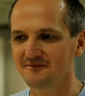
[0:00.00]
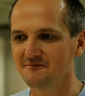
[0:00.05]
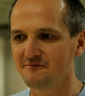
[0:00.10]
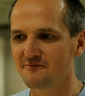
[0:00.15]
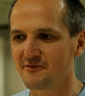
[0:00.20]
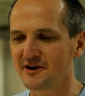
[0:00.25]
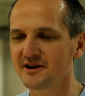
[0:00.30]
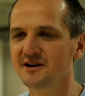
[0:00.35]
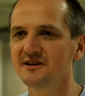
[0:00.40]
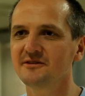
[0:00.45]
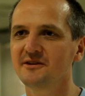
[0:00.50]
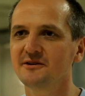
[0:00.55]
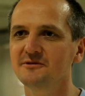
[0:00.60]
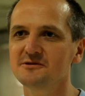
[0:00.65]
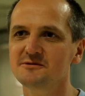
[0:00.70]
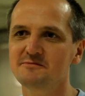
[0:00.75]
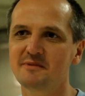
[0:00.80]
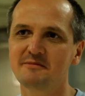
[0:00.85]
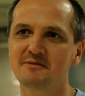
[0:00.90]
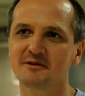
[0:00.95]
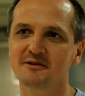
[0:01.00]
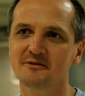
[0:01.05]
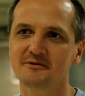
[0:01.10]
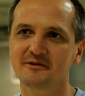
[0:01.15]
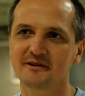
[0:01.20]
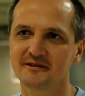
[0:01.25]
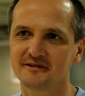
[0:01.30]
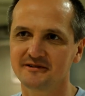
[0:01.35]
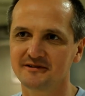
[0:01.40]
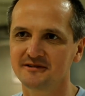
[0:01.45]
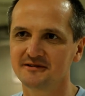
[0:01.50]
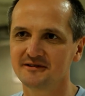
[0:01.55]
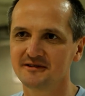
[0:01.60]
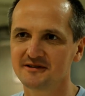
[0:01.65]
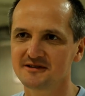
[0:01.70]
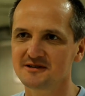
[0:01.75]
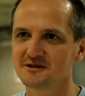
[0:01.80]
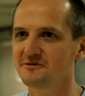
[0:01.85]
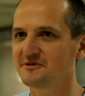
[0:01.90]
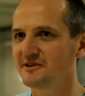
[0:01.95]
bring those people together
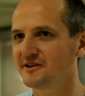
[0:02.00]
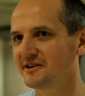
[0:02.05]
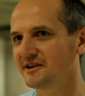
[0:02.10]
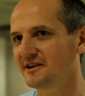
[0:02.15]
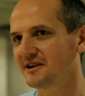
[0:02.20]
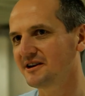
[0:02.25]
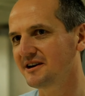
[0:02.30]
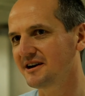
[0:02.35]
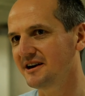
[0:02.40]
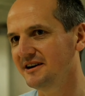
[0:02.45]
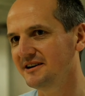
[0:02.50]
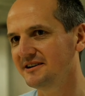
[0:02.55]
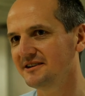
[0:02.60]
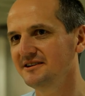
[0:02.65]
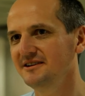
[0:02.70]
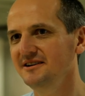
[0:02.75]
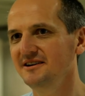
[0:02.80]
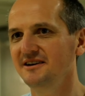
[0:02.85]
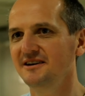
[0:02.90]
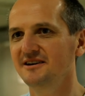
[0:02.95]
so that they can